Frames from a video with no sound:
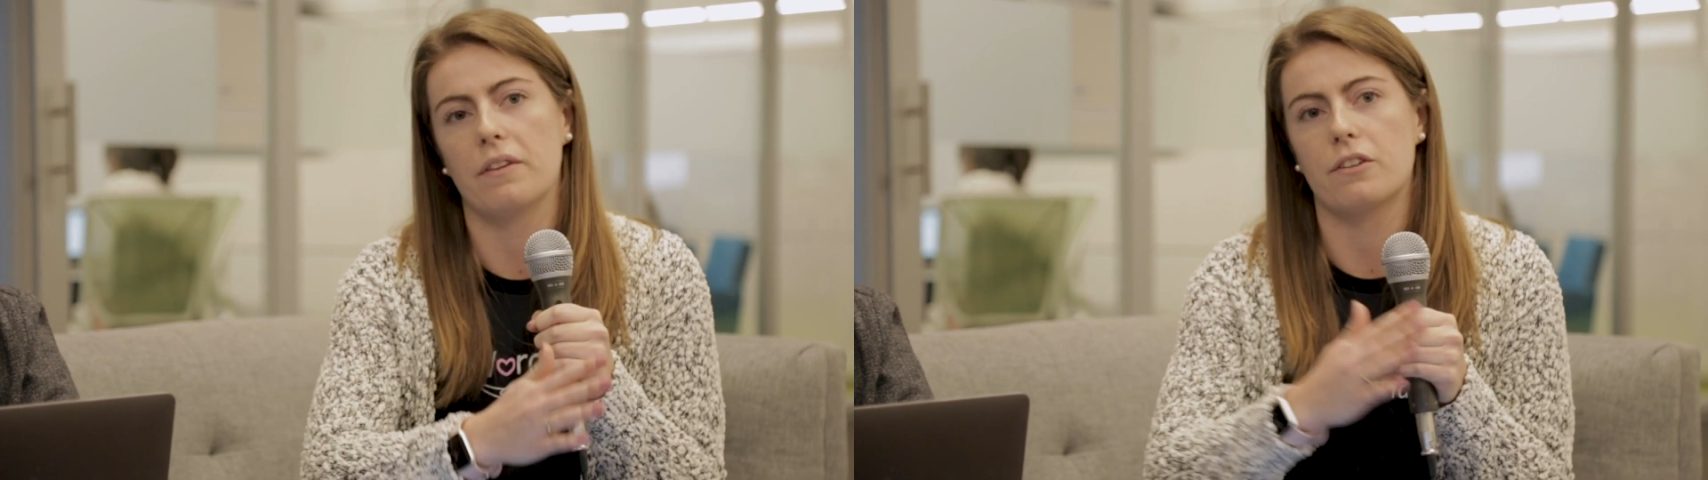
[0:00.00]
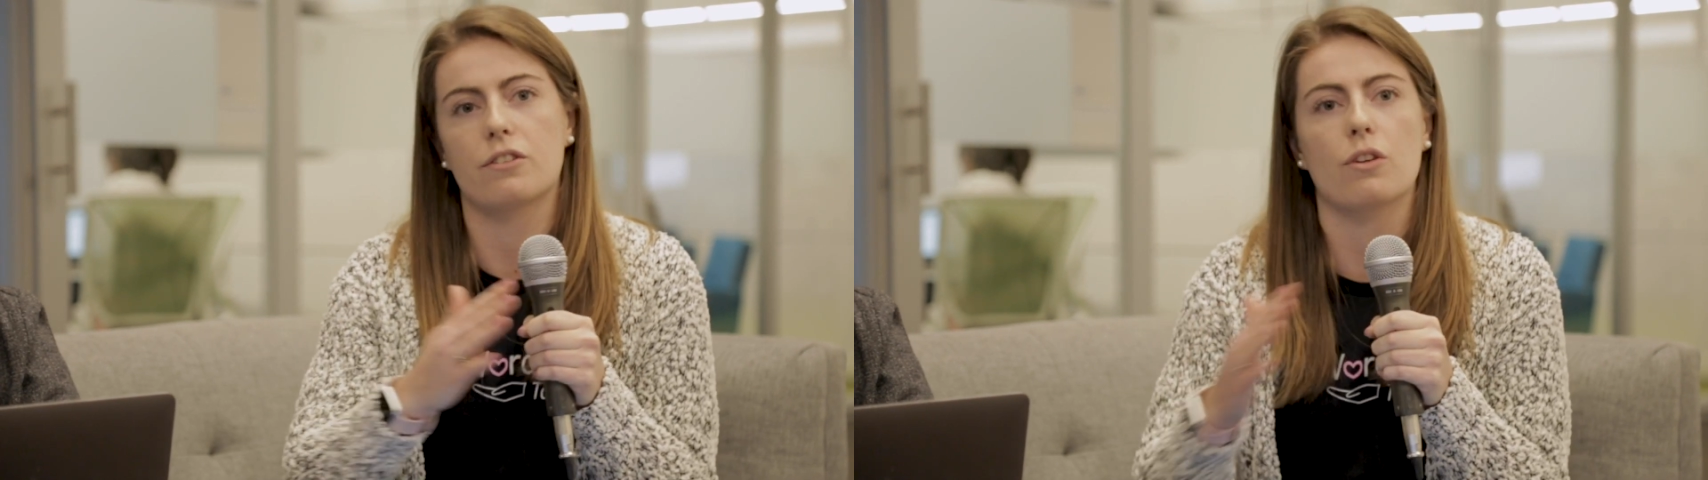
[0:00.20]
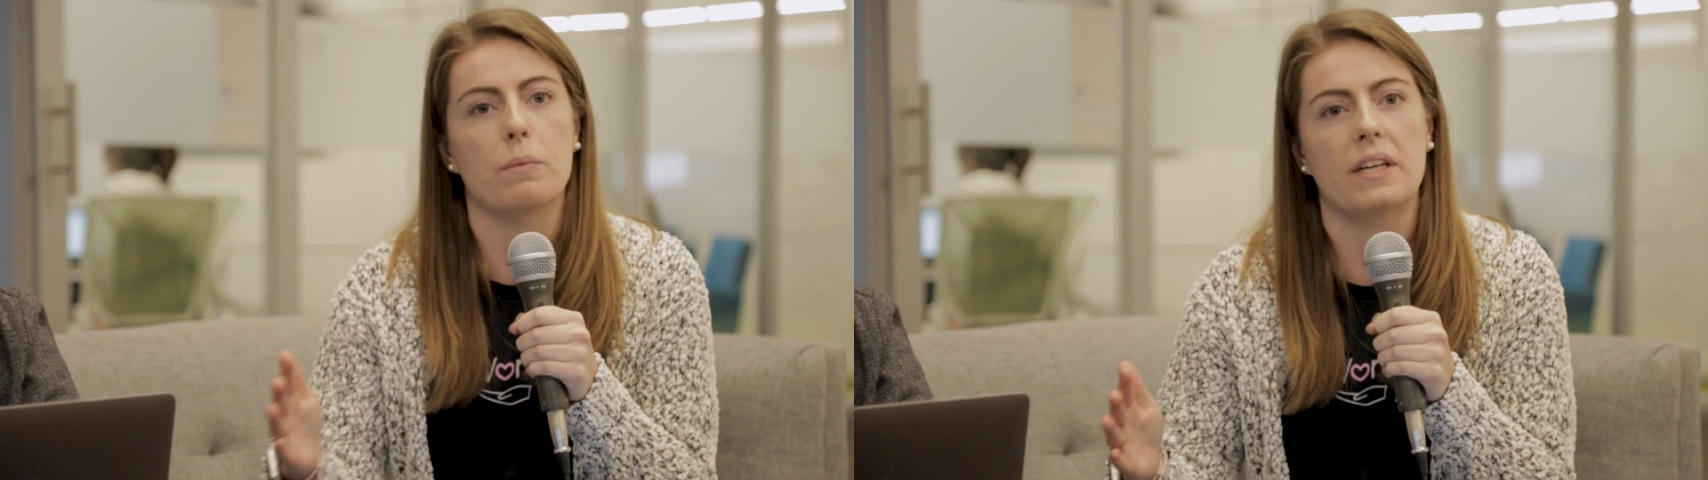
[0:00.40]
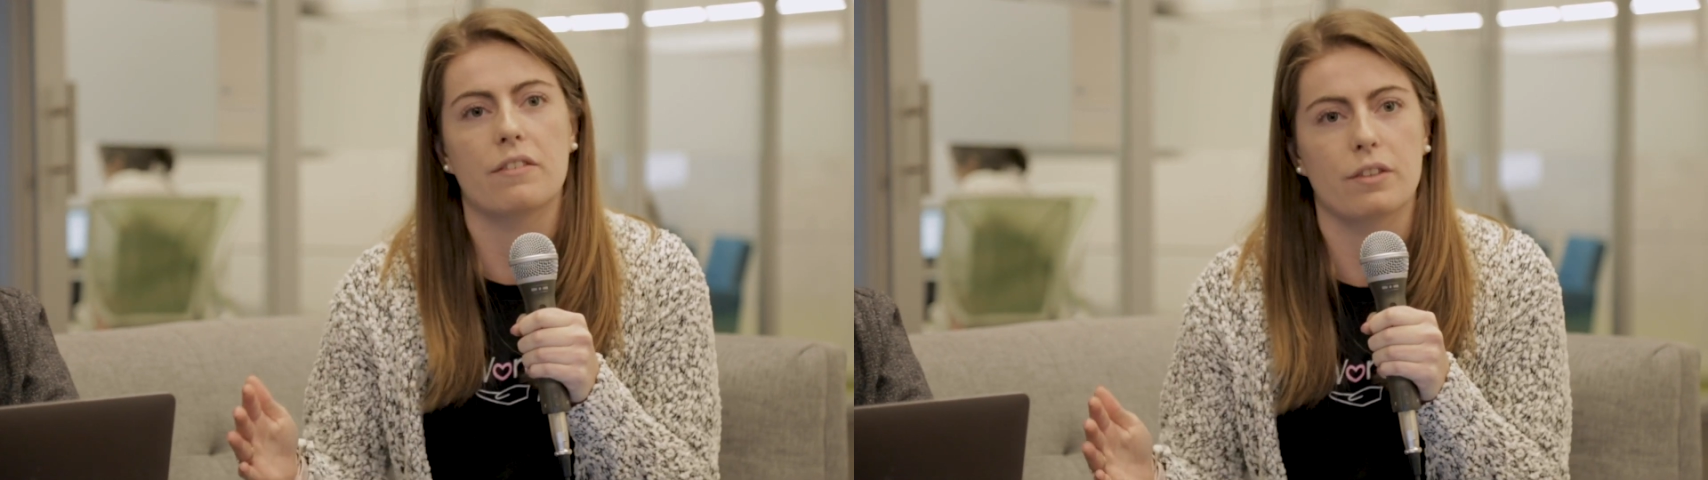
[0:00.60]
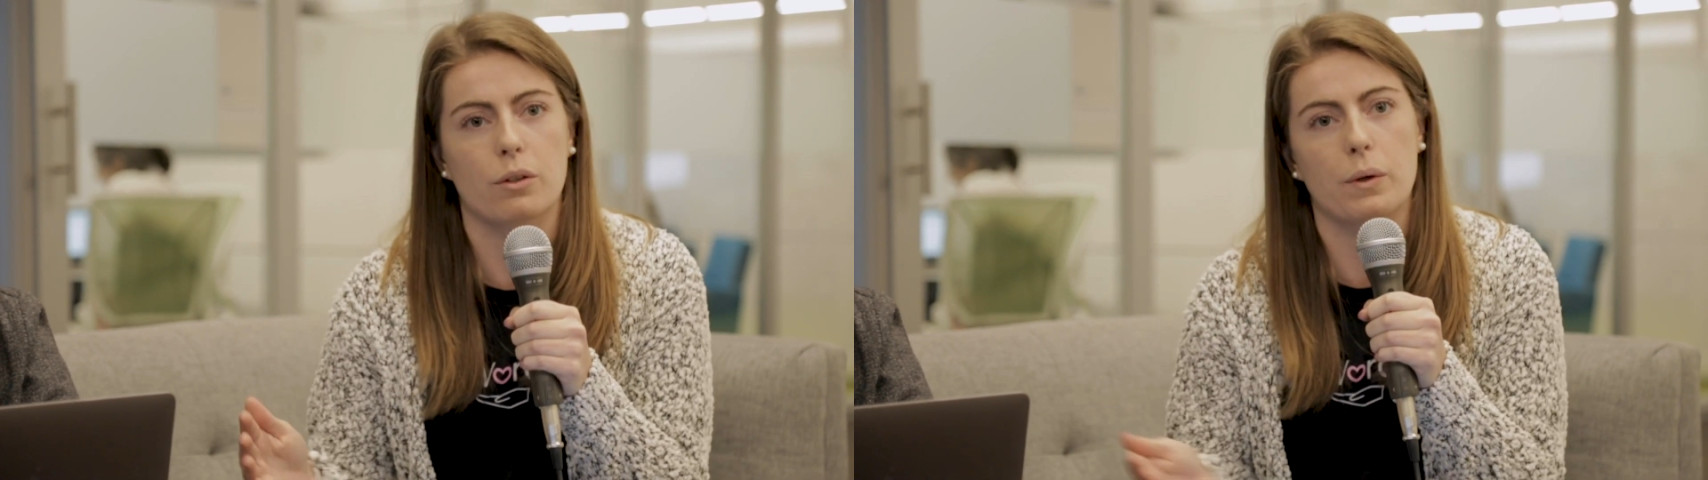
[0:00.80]
but there's so many
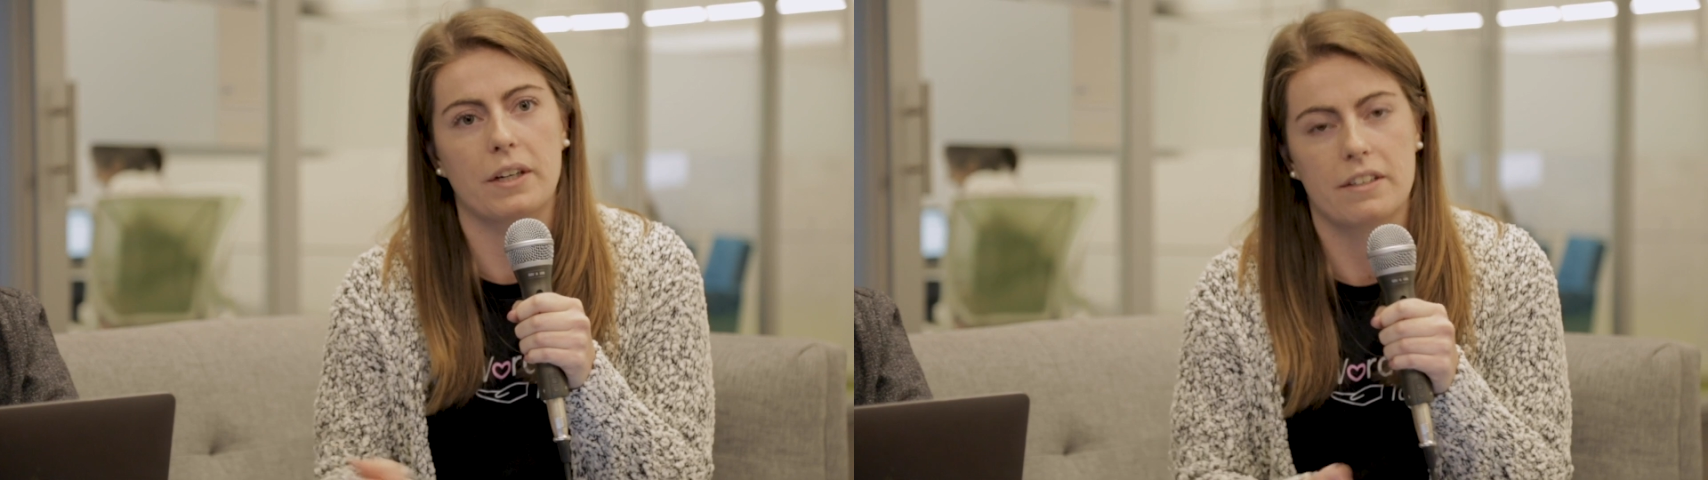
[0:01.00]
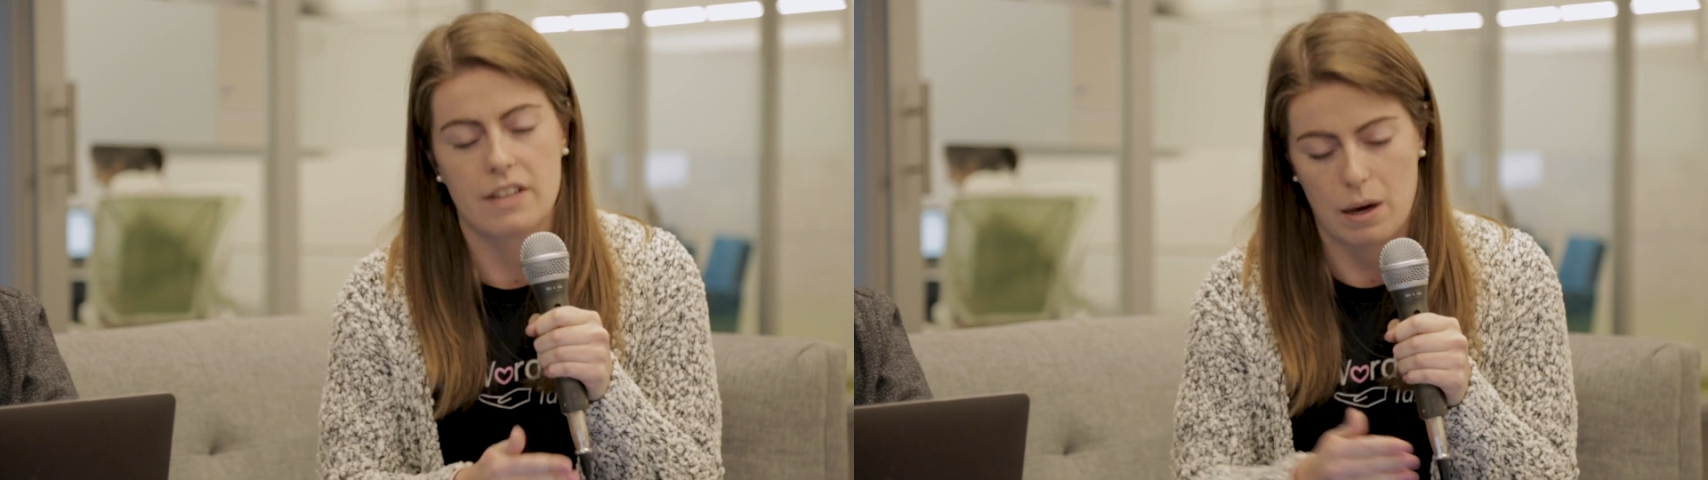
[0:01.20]
different queries